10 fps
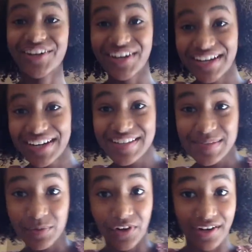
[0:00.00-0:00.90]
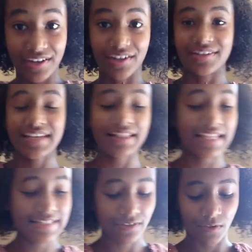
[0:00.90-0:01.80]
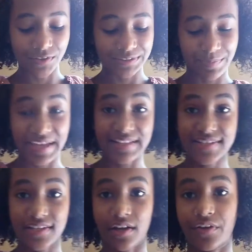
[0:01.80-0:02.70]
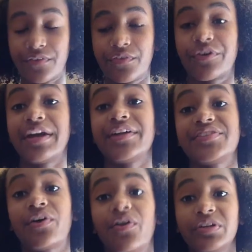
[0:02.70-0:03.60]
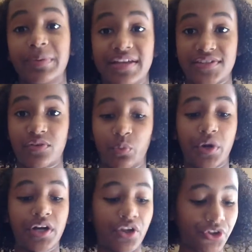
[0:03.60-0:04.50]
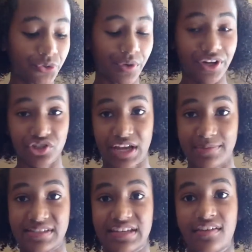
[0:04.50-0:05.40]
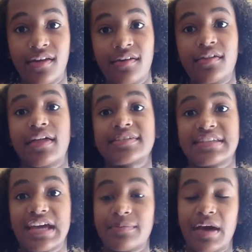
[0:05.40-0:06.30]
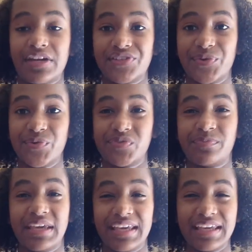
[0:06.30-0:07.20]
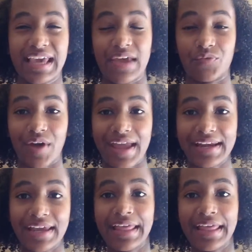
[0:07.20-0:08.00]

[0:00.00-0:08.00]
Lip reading: going to need some crayons, and this all depends, the color of the crayons all depends on what color you want your chapstick. Last time I chose pink and red.